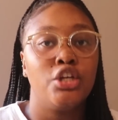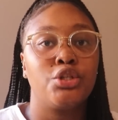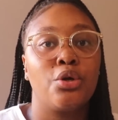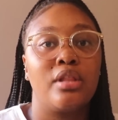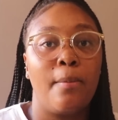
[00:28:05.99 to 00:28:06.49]

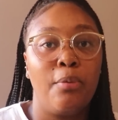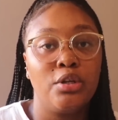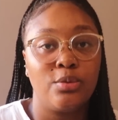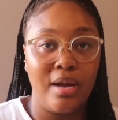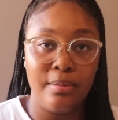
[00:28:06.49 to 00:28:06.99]
So they
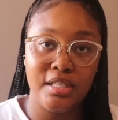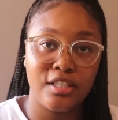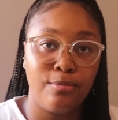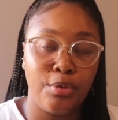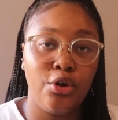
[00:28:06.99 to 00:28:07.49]
put one piece
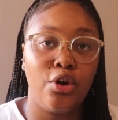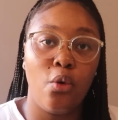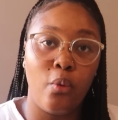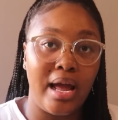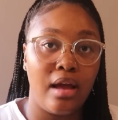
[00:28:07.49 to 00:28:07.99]
of bone
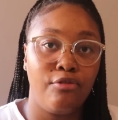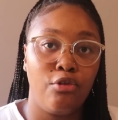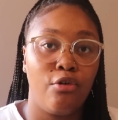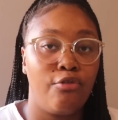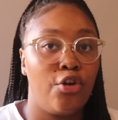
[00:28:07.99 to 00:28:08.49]
away
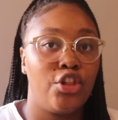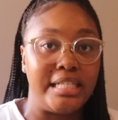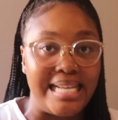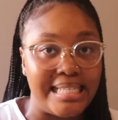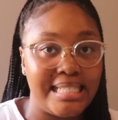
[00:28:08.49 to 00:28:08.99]
for further
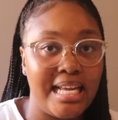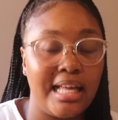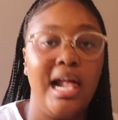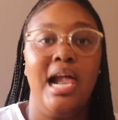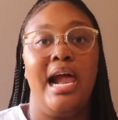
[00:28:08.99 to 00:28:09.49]

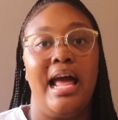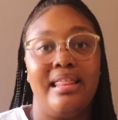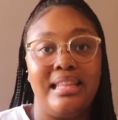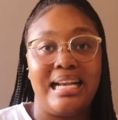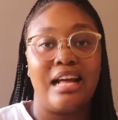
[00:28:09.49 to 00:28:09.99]
testing,
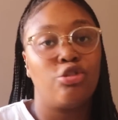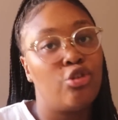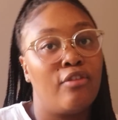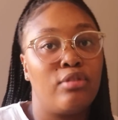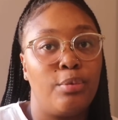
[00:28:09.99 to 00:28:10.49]
and then like
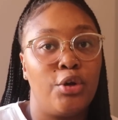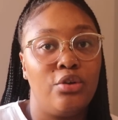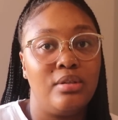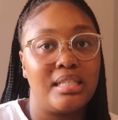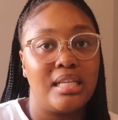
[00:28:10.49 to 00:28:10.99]
three of the
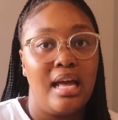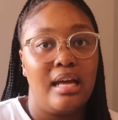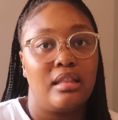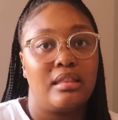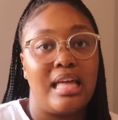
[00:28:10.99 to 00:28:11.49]
bones
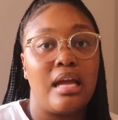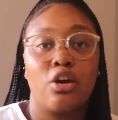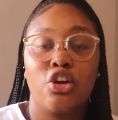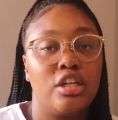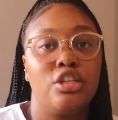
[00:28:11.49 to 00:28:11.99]
they
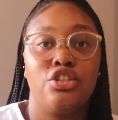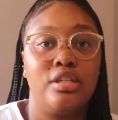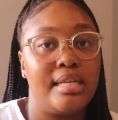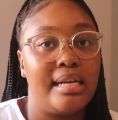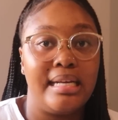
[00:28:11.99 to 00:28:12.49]
couldn't do
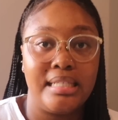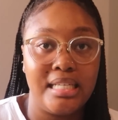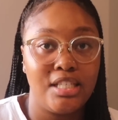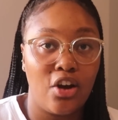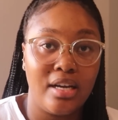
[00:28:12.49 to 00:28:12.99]
D N A
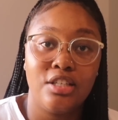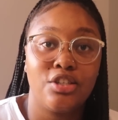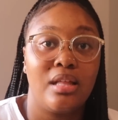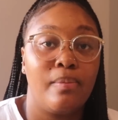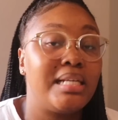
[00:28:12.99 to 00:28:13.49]
testing on it,
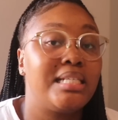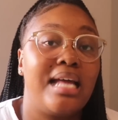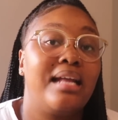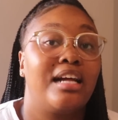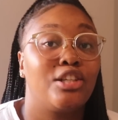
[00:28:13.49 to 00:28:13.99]
so they basically
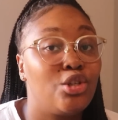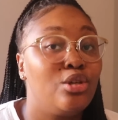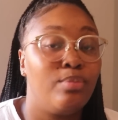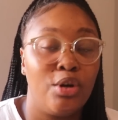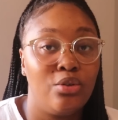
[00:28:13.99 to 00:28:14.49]
had like
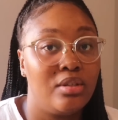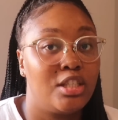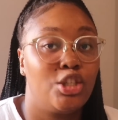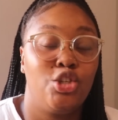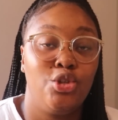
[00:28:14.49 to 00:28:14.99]
two
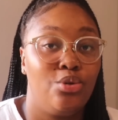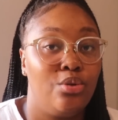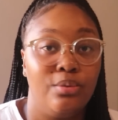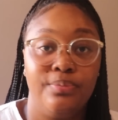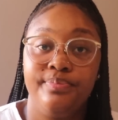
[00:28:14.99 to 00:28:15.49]
bones
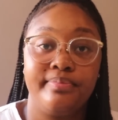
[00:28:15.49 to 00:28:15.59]
to